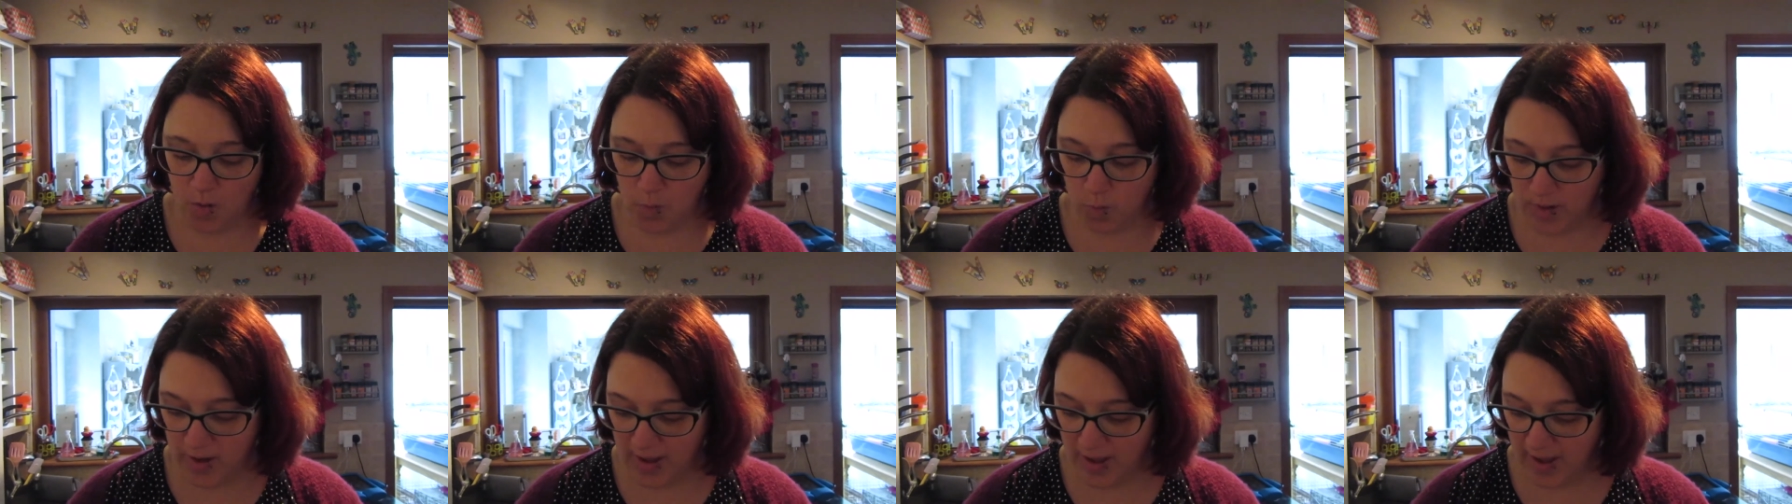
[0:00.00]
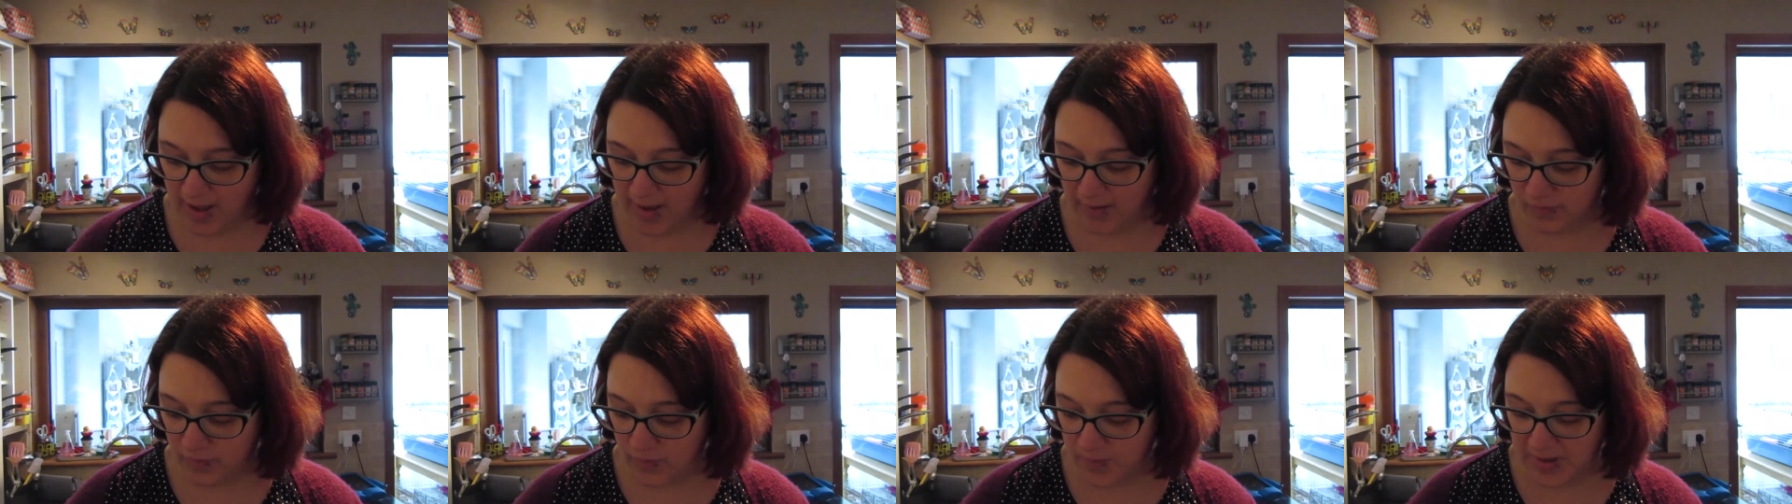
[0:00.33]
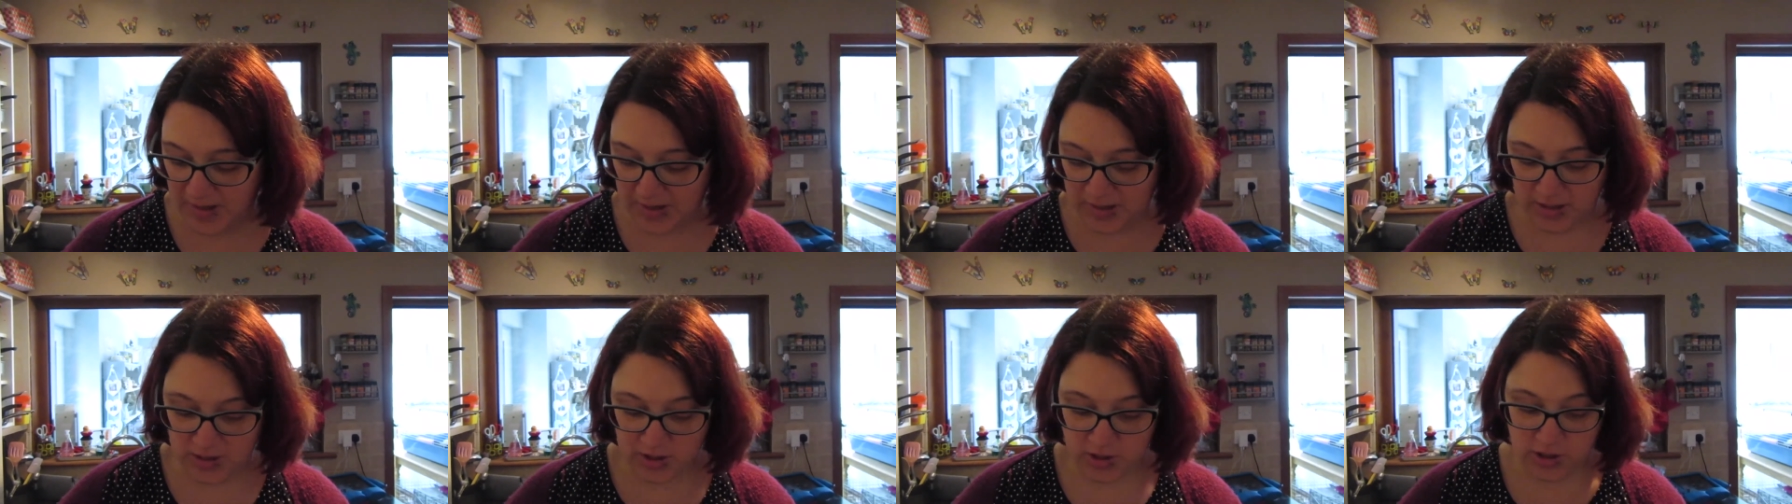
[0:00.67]
We have
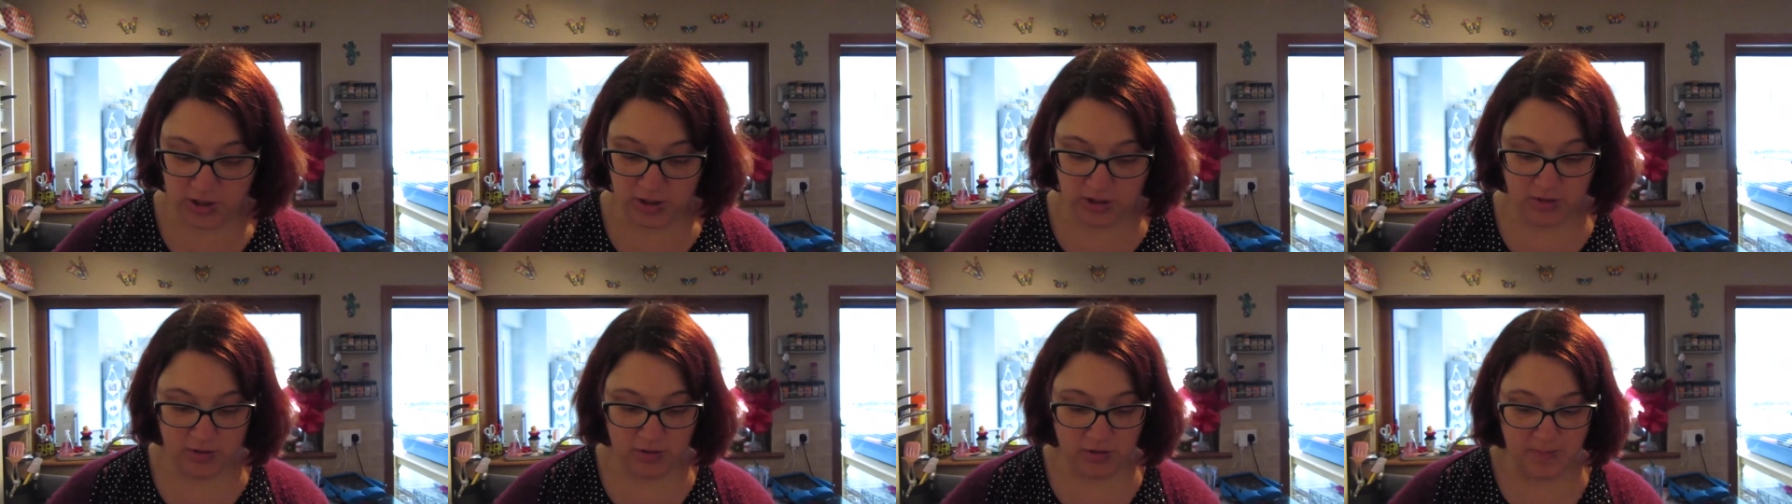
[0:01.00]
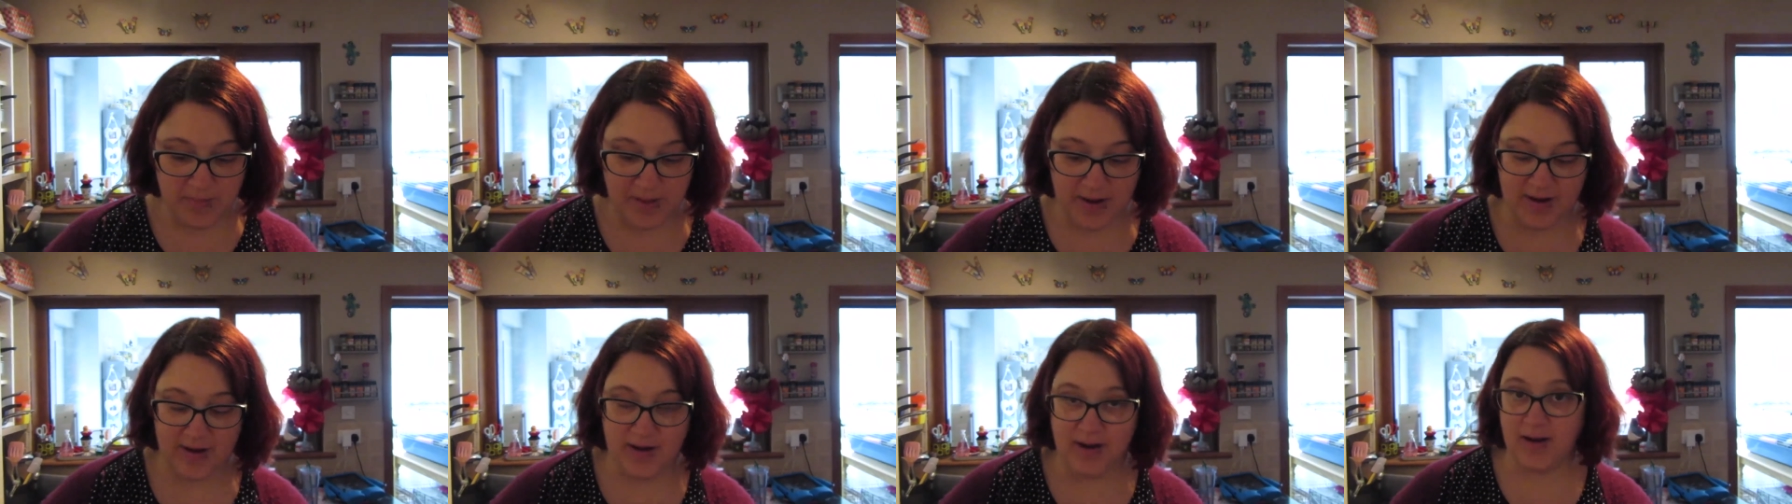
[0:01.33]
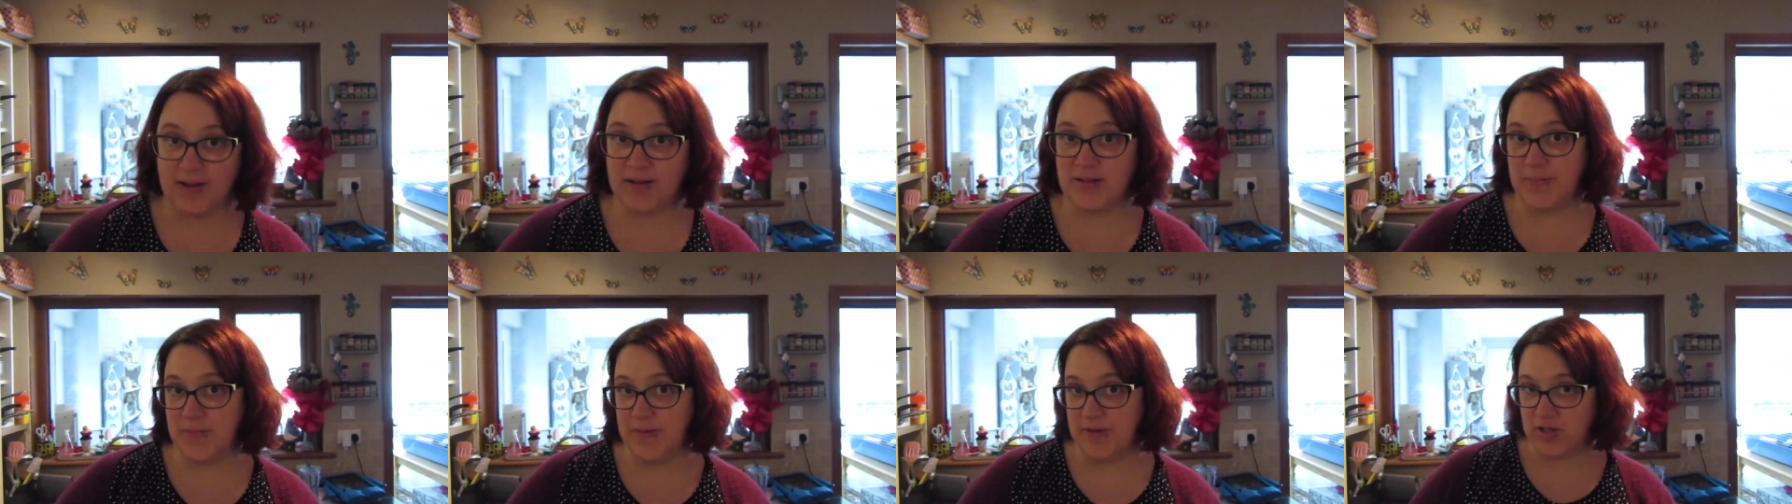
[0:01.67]
been to
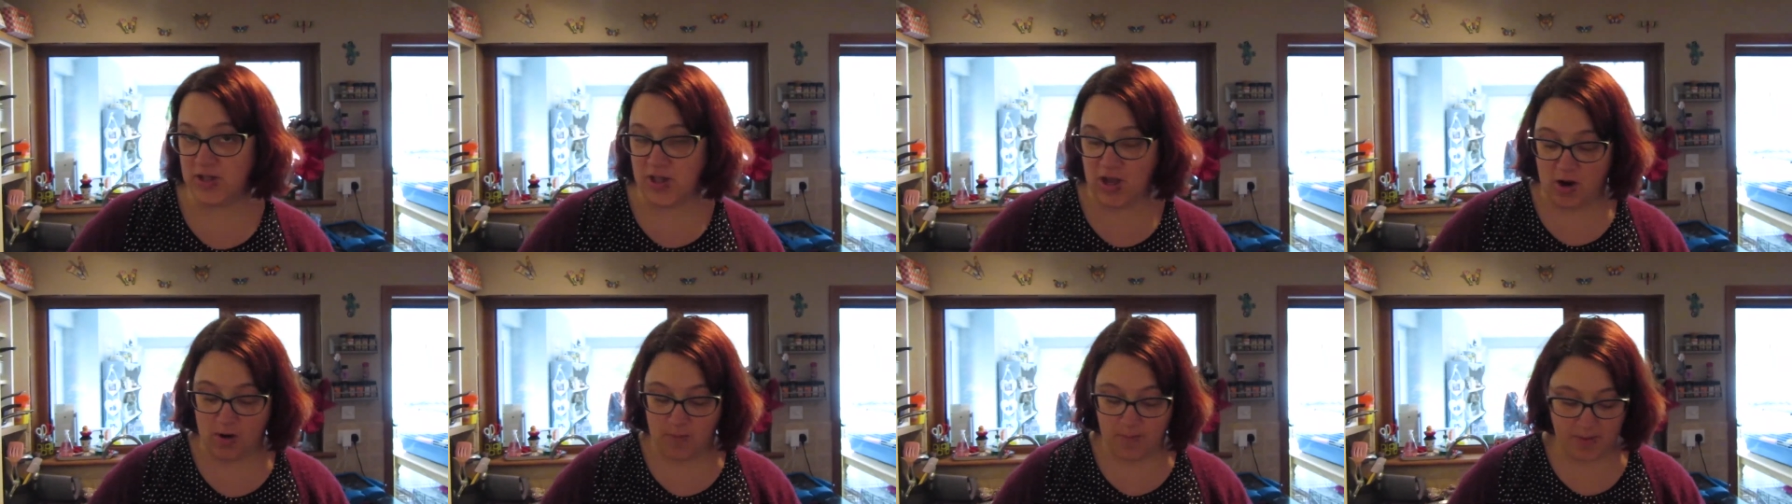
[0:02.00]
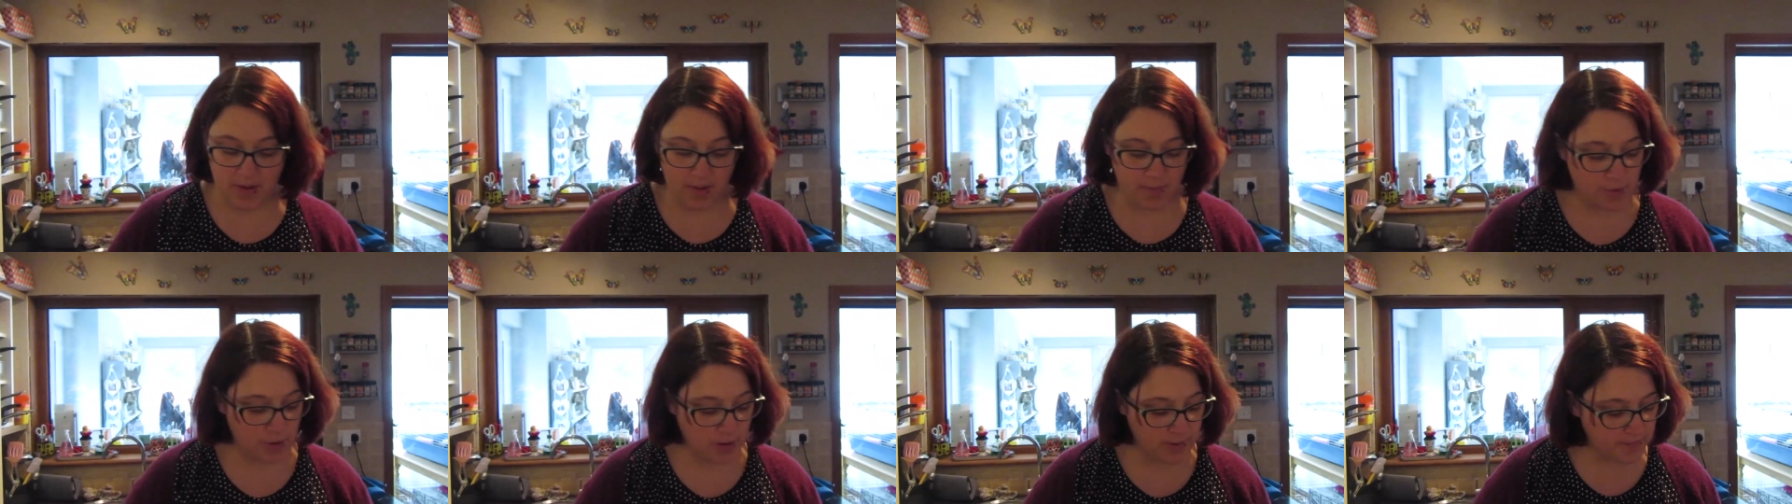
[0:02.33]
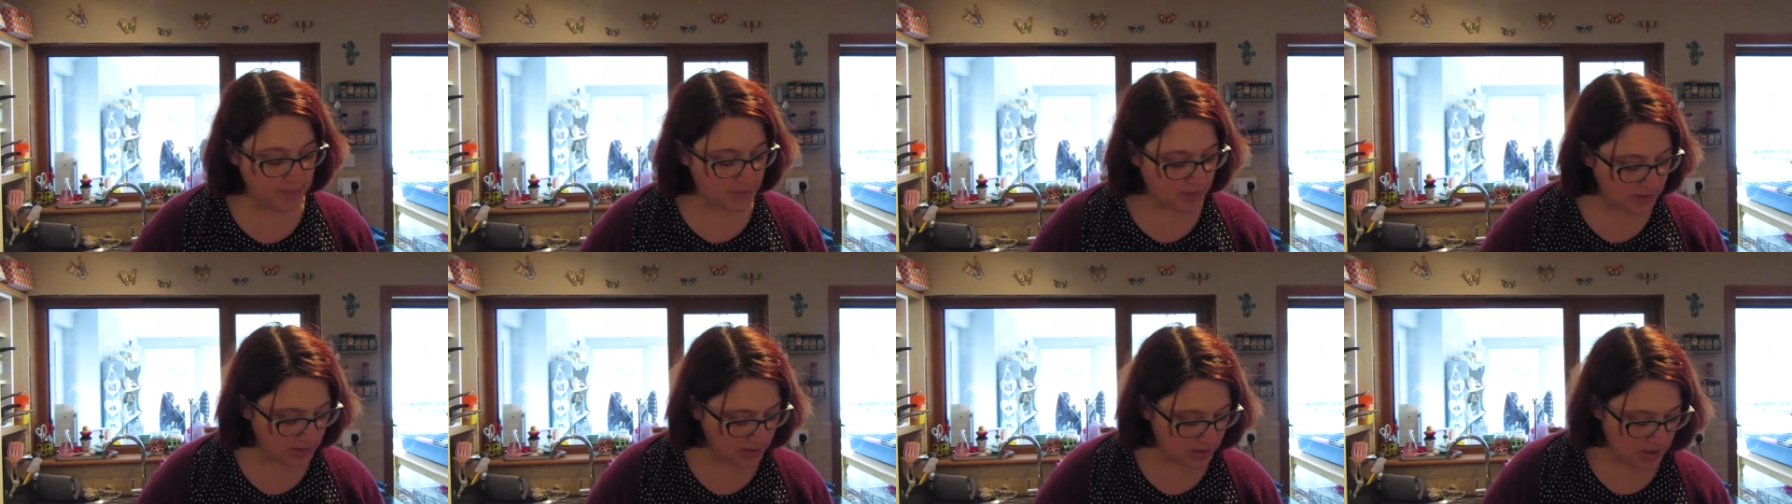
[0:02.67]
Benedict's speech therapy
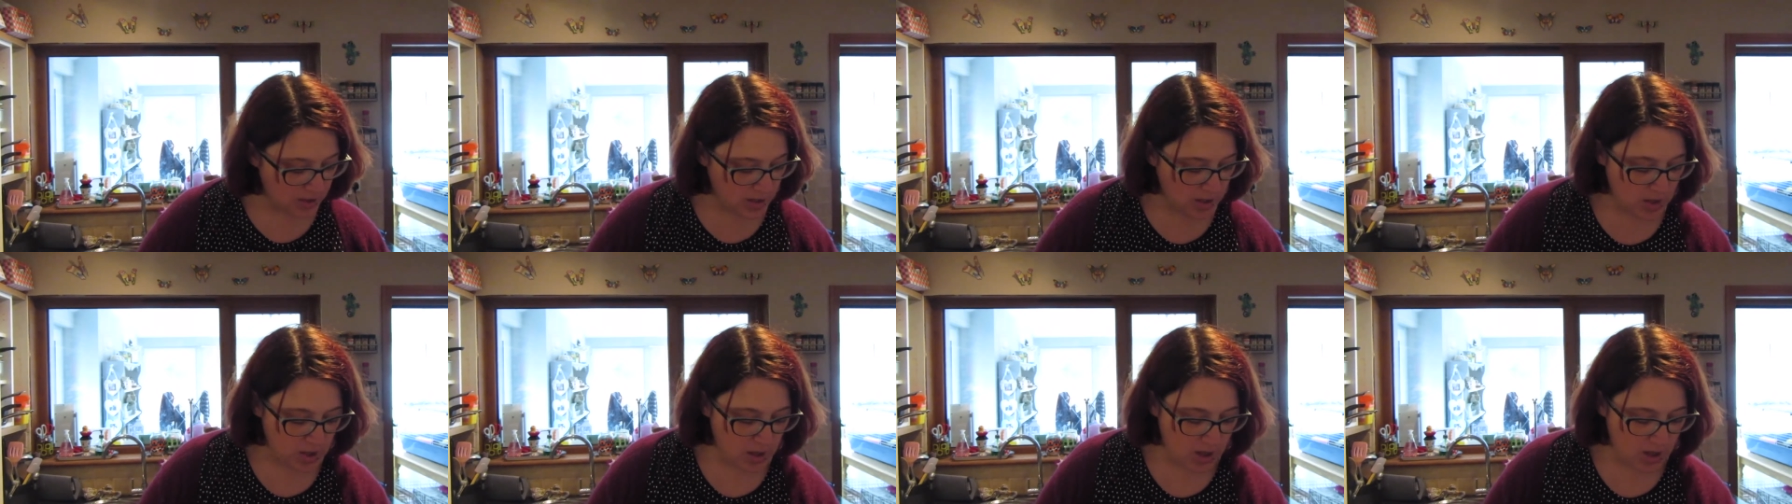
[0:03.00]
appointment.